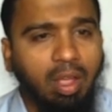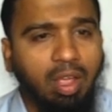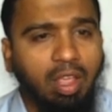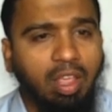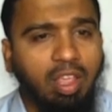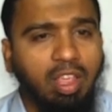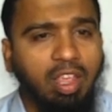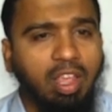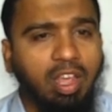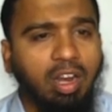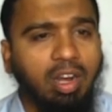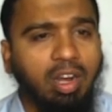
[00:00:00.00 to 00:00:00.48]

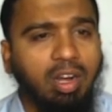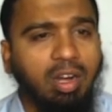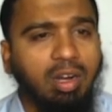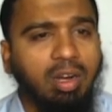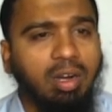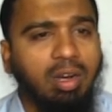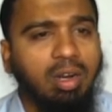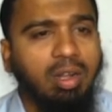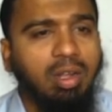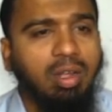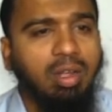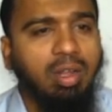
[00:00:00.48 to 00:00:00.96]
Here
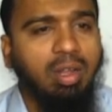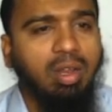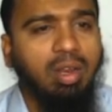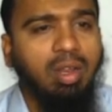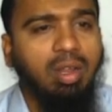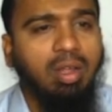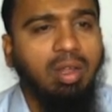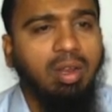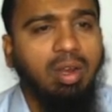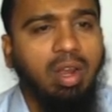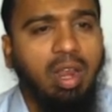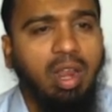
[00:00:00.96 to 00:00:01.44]

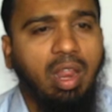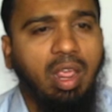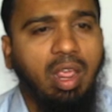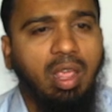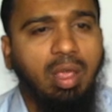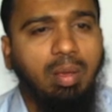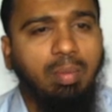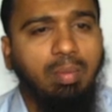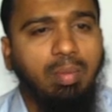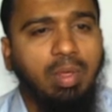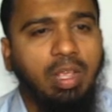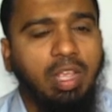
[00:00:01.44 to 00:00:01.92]

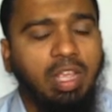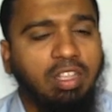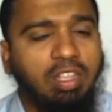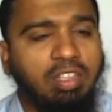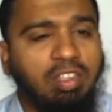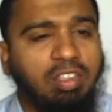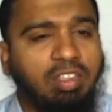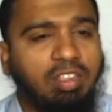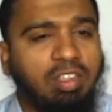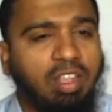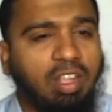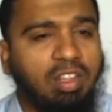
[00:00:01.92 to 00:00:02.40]
name is
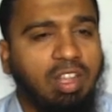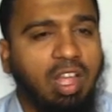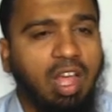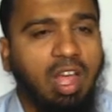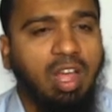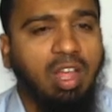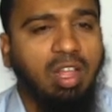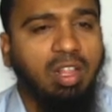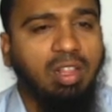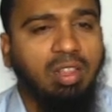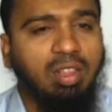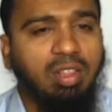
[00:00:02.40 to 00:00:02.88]

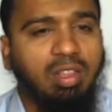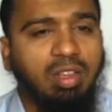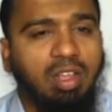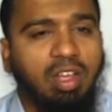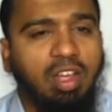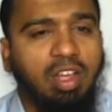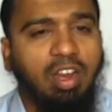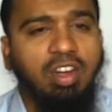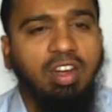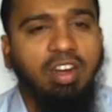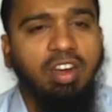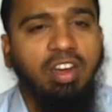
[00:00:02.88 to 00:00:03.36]
Sadat,
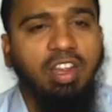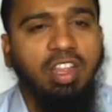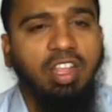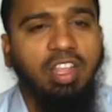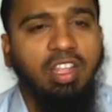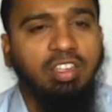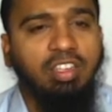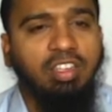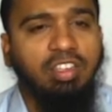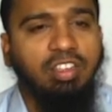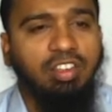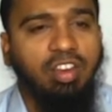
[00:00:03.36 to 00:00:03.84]
country
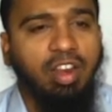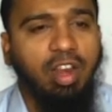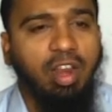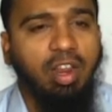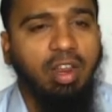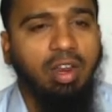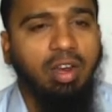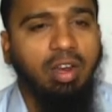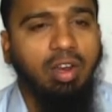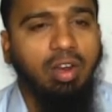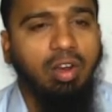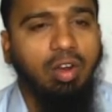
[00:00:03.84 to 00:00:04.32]
is
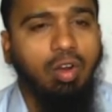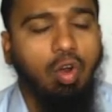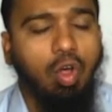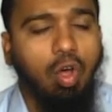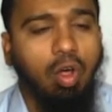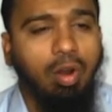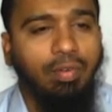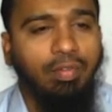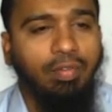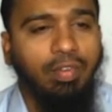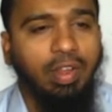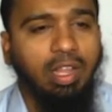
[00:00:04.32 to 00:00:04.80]

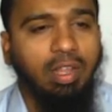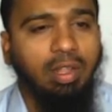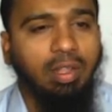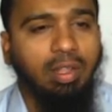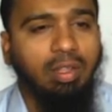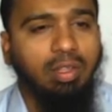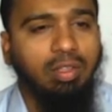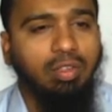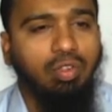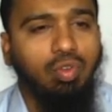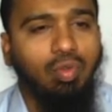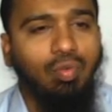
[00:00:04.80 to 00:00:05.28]
Norway.
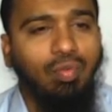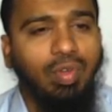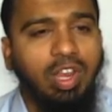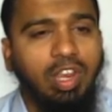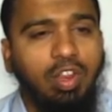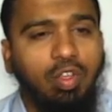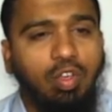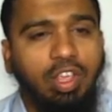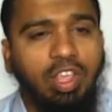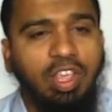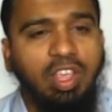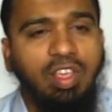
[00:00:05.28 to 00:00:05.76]
So when
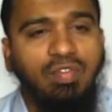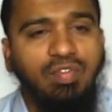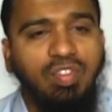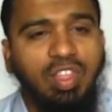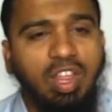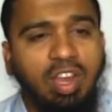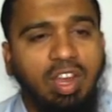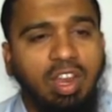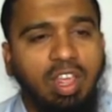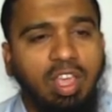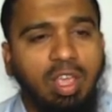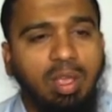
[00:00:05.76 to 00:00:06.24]
you give
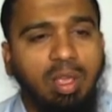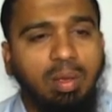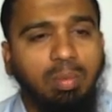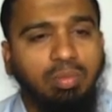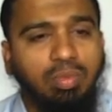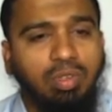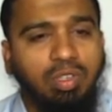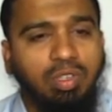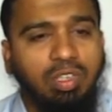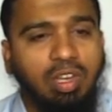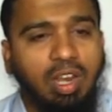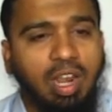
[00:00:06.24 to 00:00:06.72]
the
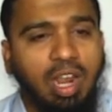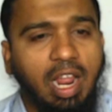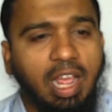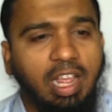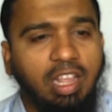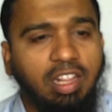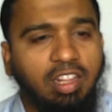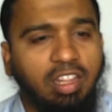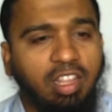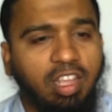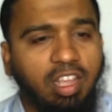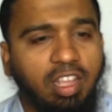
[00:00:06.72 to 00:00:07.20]
names
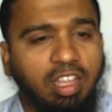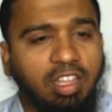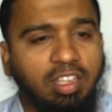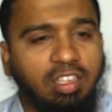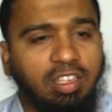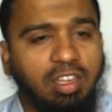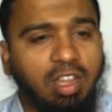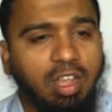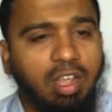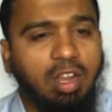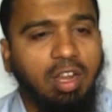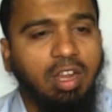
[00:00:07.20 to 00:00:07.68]
like
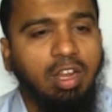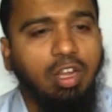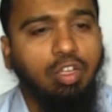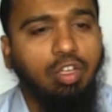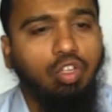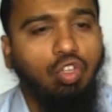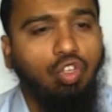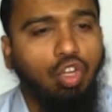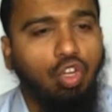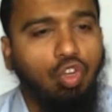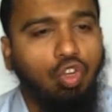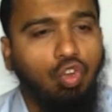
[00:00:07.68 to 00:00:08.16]
this,
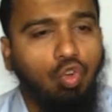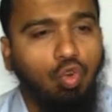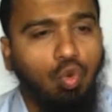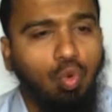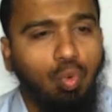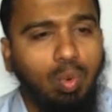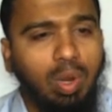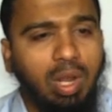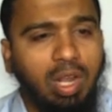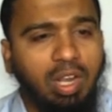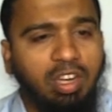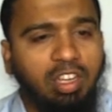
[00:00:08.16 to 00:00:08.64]
so you
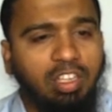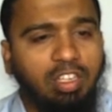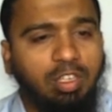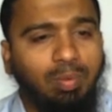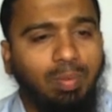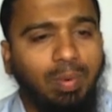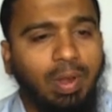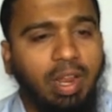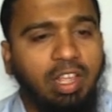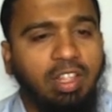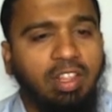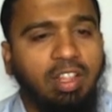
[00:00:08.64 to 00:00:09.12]
will
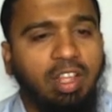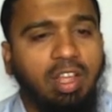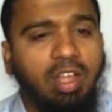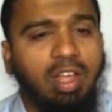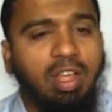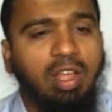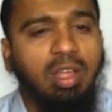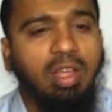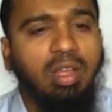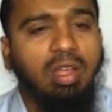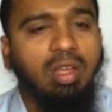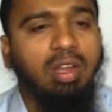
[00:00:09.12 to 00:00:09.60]
display
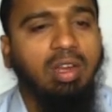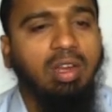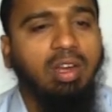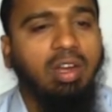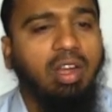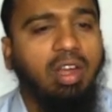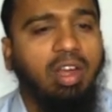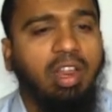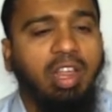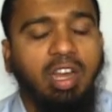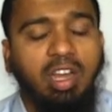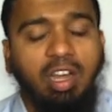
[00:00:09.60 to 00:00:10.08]
the
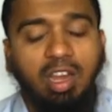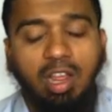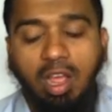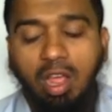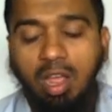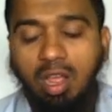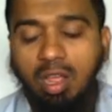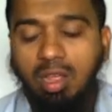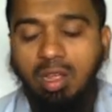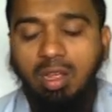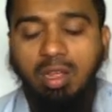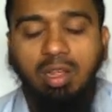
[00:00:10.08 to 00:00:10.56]

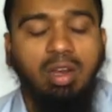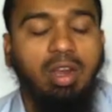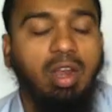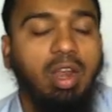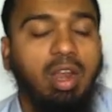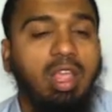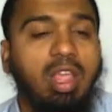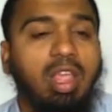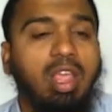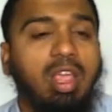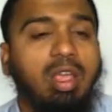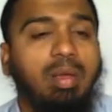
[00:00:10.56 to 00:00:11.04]
data
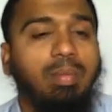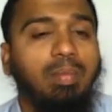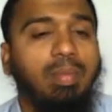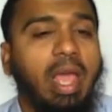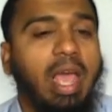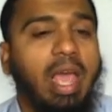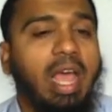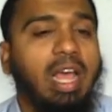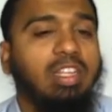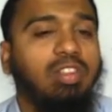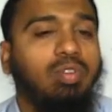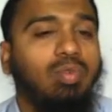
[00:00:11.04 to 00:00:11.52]
name
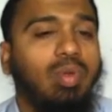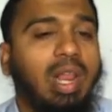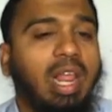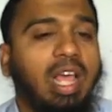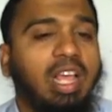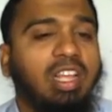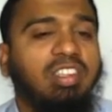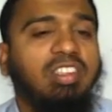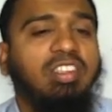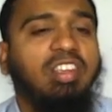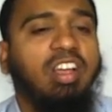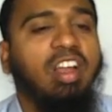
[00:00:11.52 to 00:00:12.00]
as well
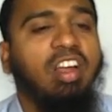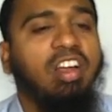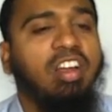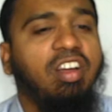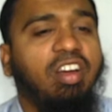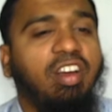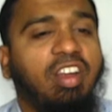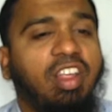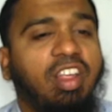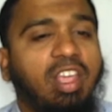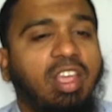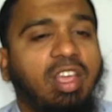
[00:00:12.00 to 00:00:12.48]
as
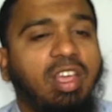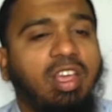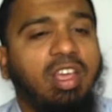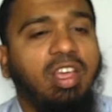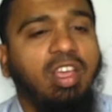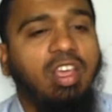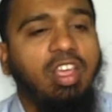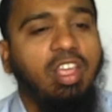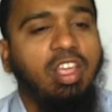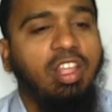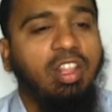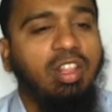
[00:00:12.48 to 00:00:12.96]
country
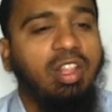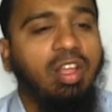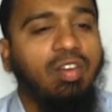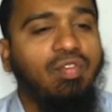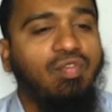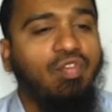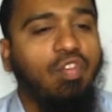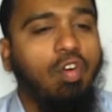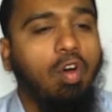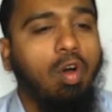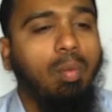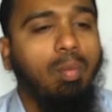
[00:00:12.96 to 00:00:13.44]
in the
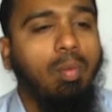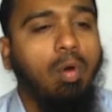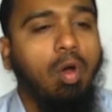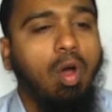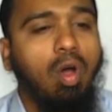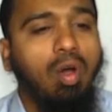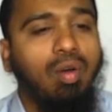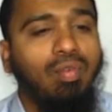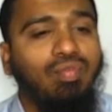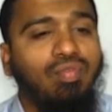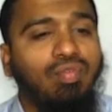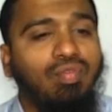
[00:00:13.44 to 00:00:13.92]
form
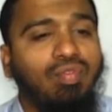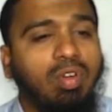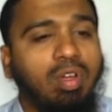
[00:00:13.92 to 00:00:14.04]
of